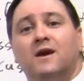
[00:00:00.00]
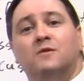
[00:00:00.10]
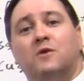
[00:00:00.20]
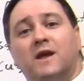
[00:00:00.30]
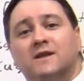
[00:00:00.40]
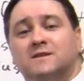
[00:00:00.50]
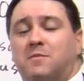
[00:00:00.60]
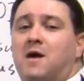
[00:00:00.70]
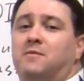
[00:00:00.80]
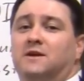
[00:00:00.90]
And what ends
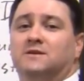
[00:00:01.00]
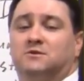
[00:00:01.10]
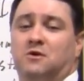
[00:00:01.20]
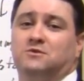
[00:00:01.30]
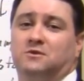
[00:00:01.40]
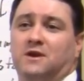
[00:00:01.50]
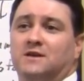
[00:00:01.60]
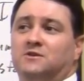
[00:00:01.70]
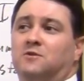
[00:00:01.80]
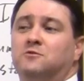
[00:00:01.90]
up happening is
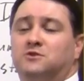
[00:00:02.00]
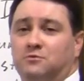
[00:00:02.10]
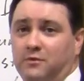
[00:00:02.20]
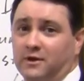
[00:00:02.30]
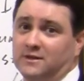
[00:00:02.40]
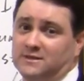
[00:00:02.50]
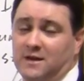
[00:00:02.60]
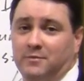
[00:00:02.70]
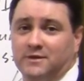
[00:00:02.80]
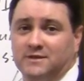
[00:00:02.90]
grocery is almost a real
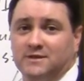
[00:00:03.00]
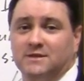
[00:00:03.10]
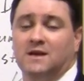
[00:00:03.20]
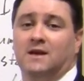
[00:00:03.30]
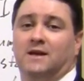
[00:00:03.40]
estate business.